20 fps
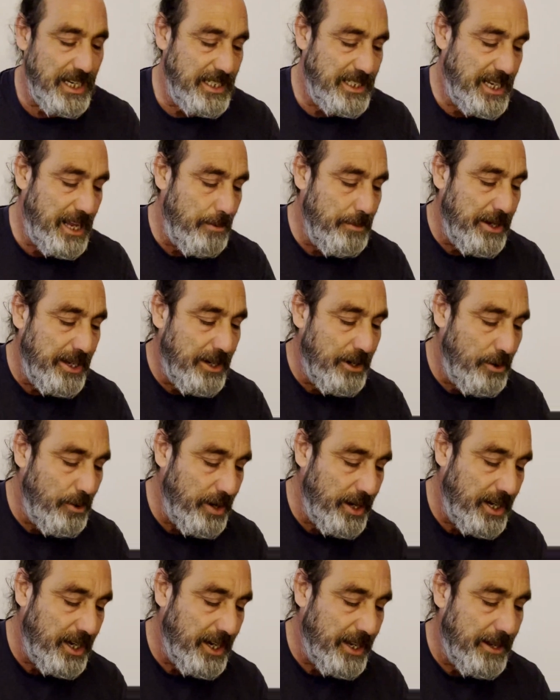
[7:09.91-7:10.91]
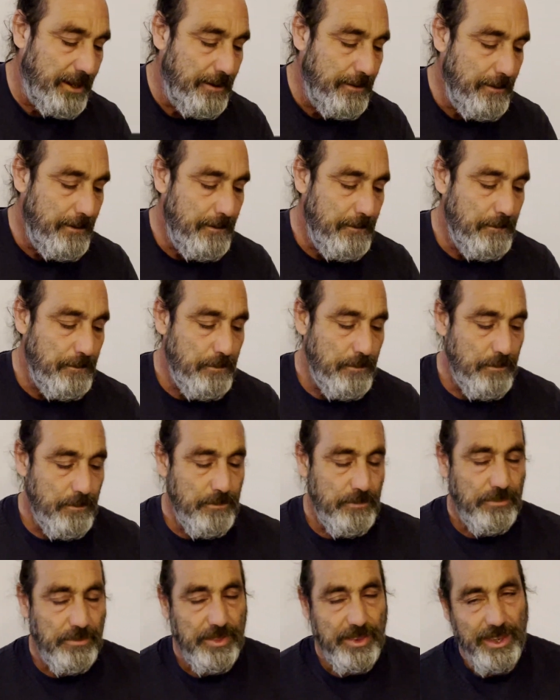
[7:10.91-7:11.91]
It's coming in quickly.
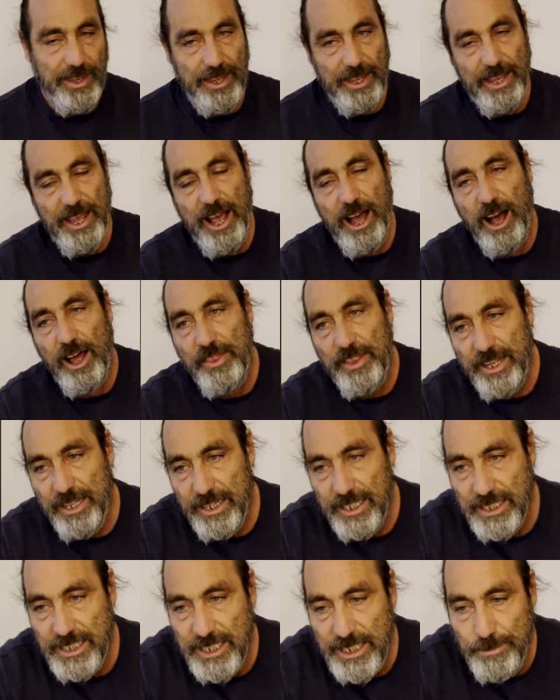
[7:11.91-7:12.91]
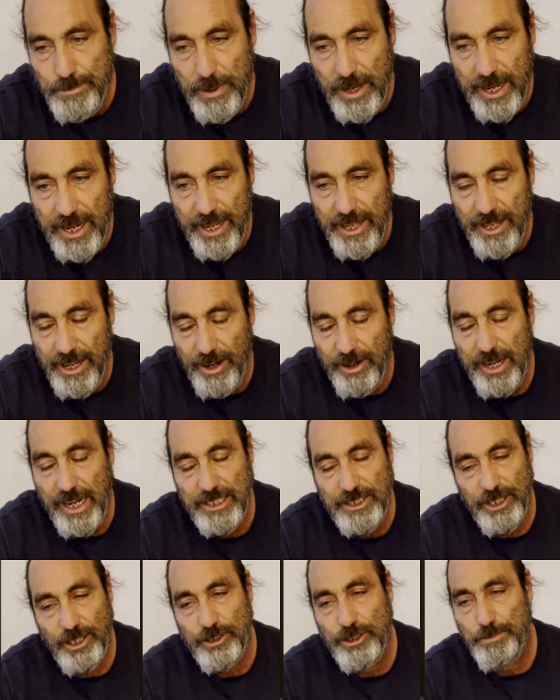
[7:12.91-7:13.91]
Yeah, I think this is playing. Okay,
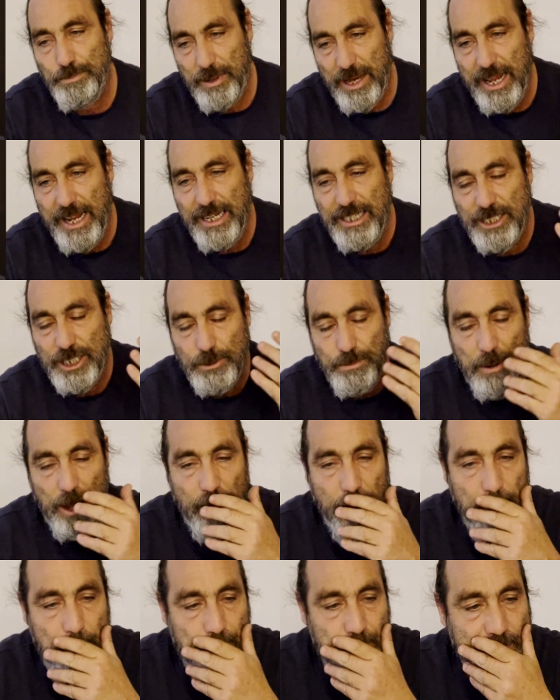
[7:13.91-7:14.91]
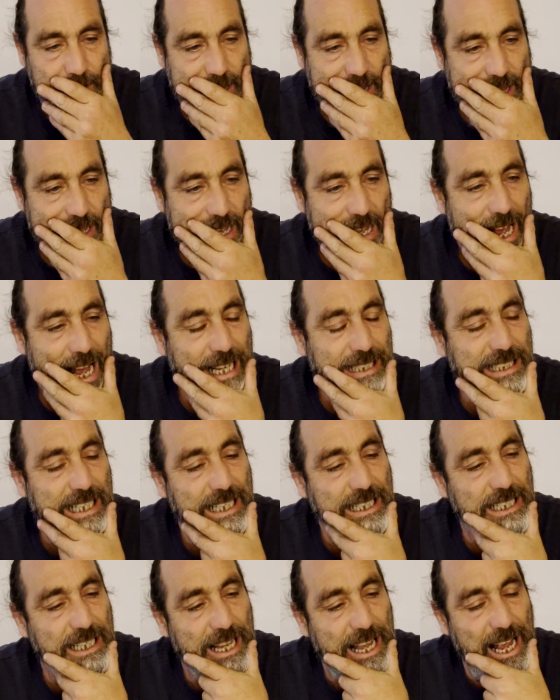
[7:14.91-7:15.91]
so it's playing smart as
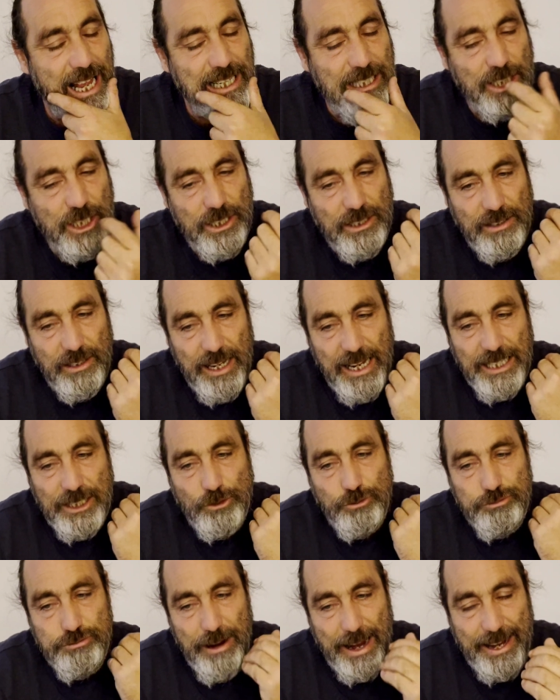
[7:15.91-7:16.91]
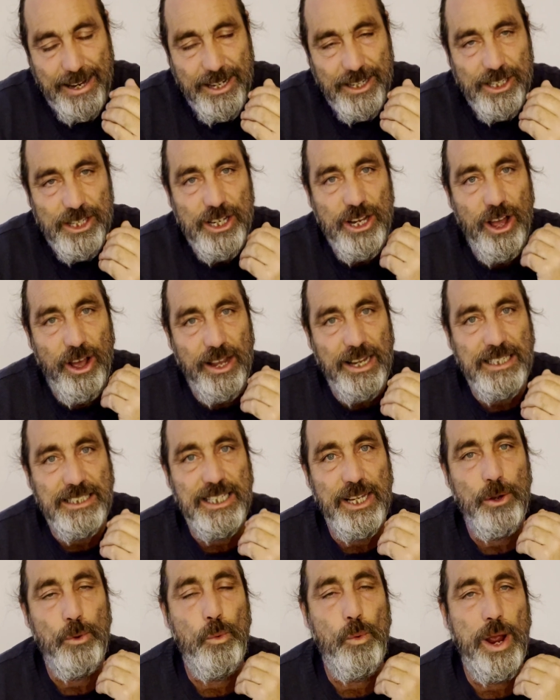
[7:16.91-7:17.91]
it's
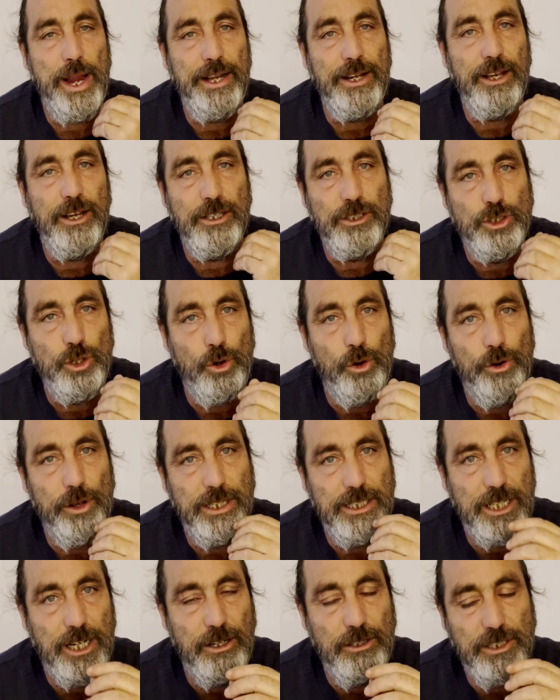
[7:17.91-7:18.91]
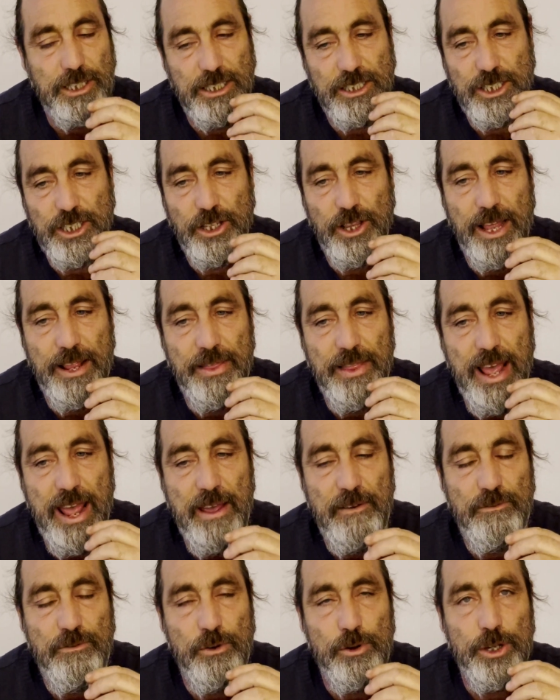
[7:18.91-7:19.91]
recognizing when a door is closing. So then,
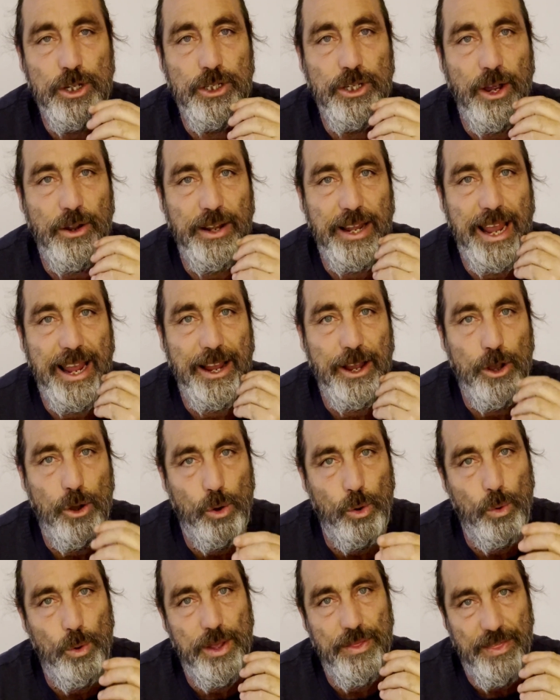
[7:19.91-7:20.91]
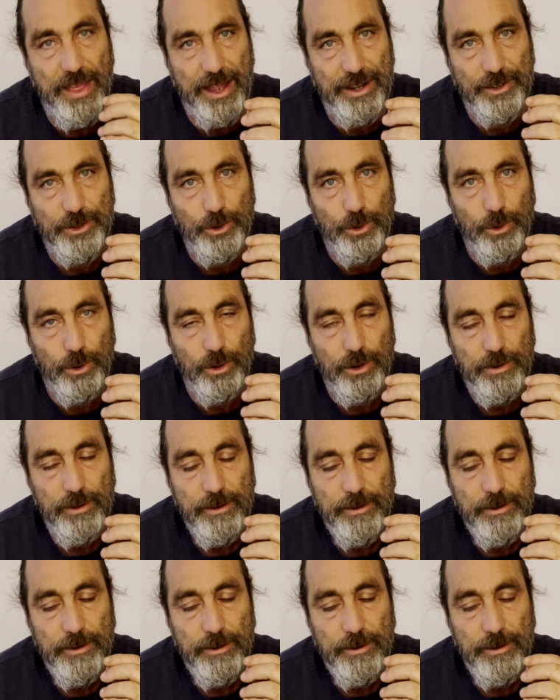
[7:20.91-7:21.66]
therefore, you don't get caught in that door.